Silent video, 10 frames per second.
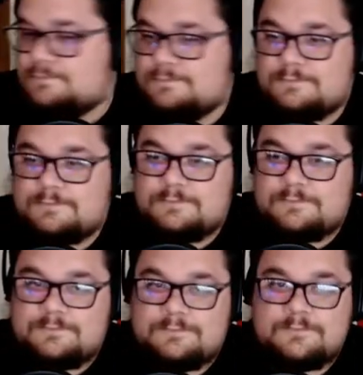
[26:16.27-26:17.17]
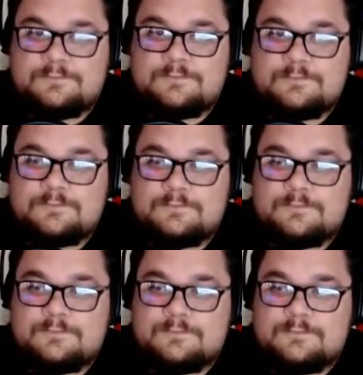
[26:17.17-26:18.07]

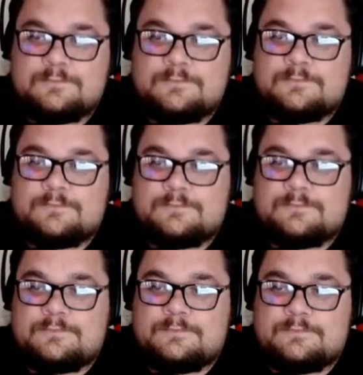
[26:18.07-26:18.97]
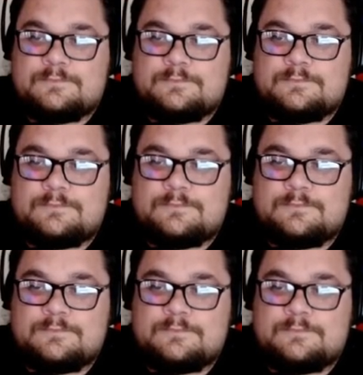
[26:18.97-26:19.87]

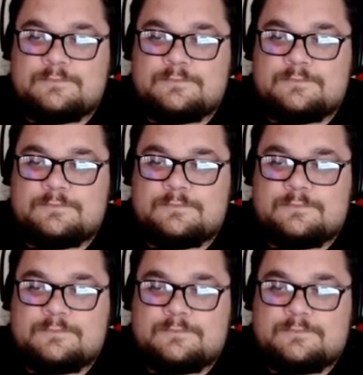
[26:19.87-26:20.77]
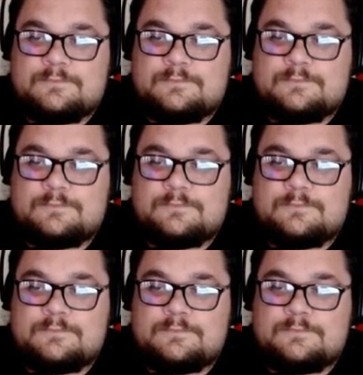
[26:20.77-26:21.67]

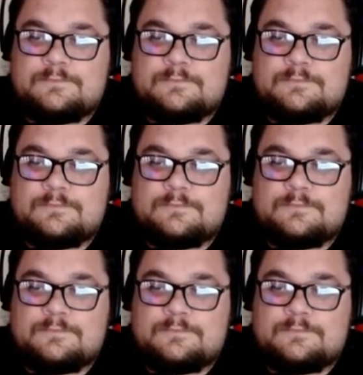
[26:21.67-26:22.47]
The person shown says nothing.